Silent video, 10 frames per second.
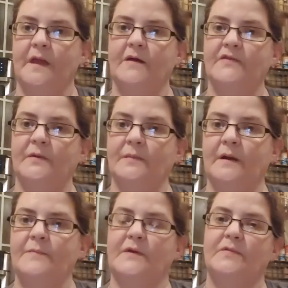And
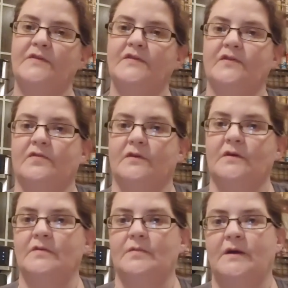sometimes I would just sit
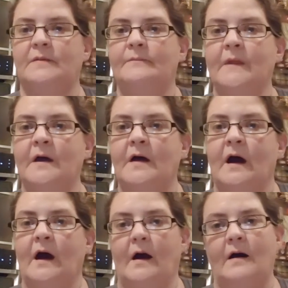there and read
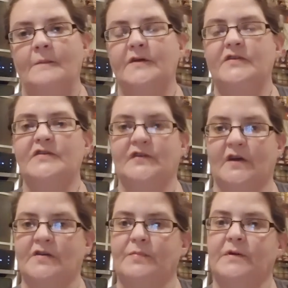either
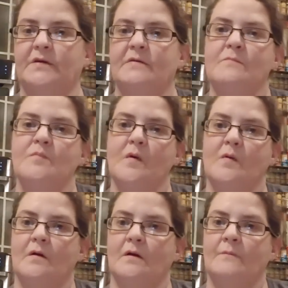Shakespeare
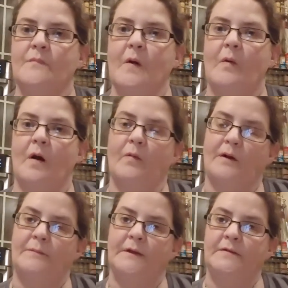or Walt
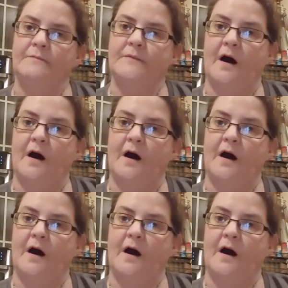Whitman.